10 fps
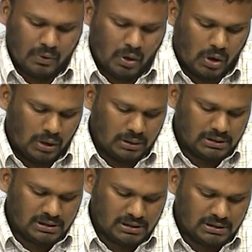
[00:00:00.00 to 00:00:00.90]
all
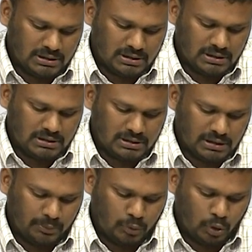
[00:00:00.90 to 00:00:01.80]

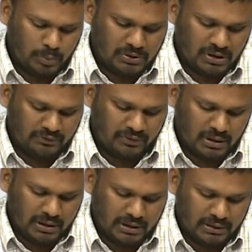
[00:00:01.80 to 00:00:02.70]
subgroups of
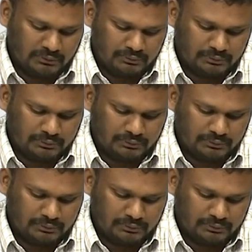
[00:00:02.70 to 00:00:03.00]
order n